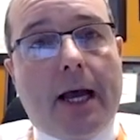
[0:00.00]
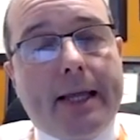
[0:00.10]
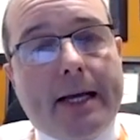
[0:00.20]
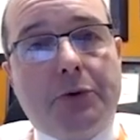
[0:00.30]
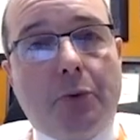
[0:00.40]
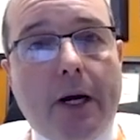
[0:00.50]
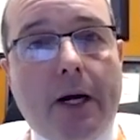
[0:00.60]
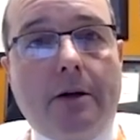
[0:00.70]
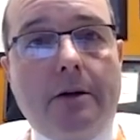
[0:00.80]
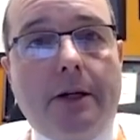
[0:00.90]
And that's
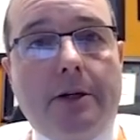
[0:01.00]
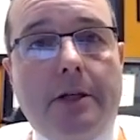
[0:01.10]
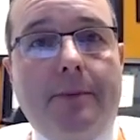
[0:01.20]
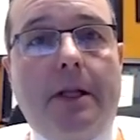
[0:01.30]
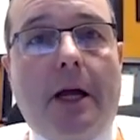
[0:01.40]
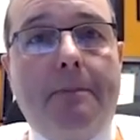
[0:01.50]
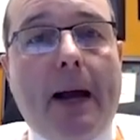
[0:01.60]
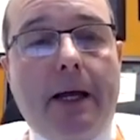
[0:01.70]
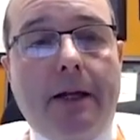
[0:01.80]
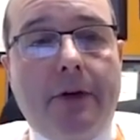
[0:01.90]
where, something like
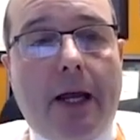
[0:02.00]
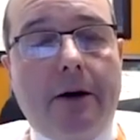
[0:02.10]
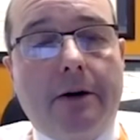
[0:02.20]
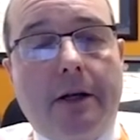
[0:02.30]
palliative care